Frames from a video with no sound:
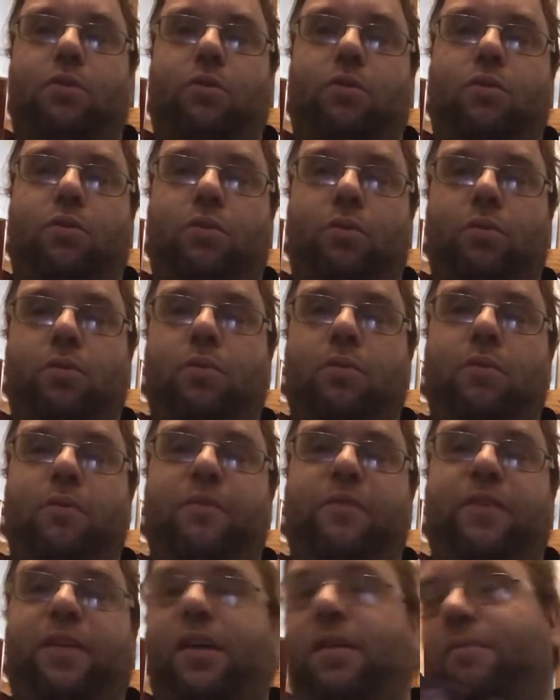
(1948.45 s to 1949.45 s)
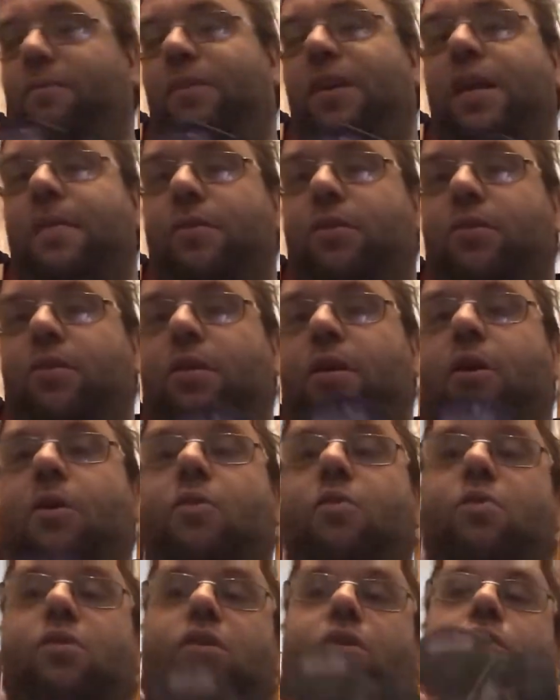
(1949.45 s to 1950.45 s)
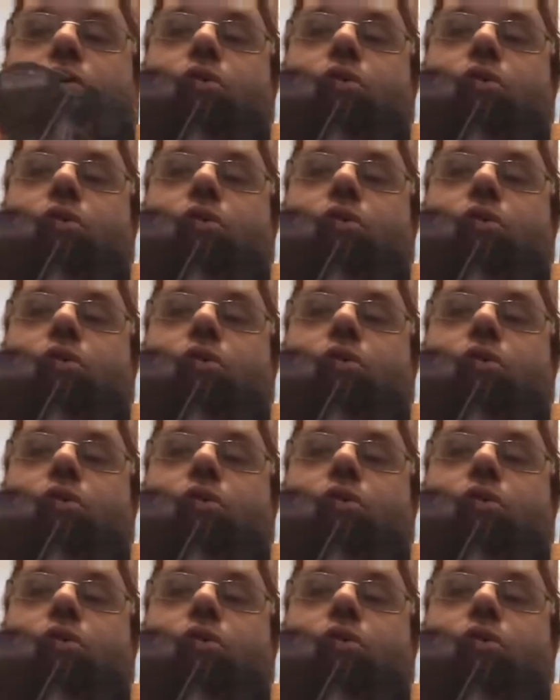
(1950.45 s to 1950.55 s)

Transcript: for that neighbourhood will